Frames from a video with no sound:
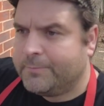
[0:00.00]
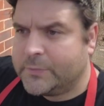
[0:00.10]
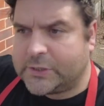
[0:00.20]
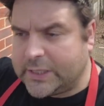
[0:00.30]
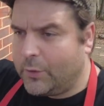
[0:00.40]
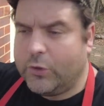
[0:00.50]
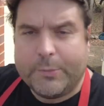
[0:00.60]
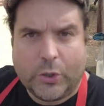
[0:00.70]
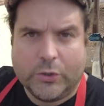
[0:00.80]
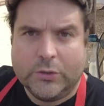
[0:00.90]
sell them
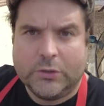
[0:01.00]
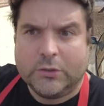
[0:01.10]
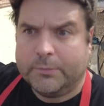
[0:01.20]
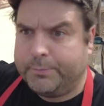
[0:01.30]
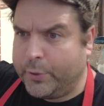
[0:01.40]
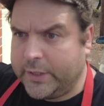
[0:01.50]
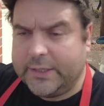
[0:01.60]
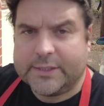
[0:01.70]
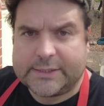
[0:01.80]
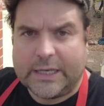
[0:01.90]
on, put
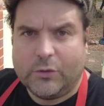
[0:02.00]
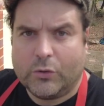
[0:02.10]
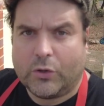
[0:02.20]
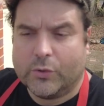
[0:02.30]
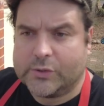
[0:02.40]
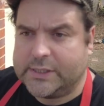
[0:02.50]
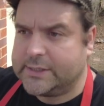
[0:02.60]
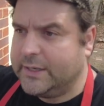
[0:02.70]
in the sell-on clauses,